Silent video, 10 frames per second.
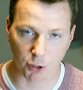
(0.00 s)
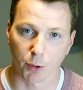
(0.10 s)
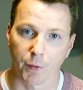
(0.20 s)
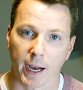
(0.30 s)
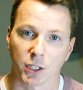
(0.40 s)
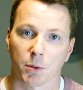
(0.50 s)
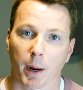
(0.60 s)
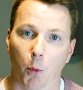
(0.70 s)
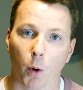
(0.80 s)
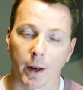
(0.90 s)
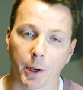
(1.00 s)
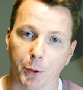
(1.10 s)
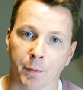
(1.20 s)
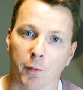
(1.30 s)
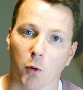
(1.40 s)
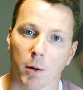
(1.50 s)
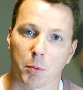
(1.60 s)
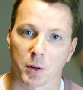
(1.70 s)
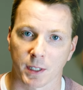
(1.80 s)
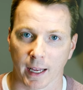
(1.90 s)
actually faster by
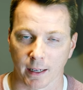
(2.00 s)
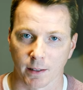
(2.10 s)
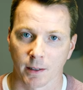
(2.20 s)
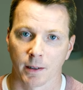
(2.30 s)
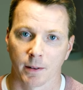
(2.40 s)
104%.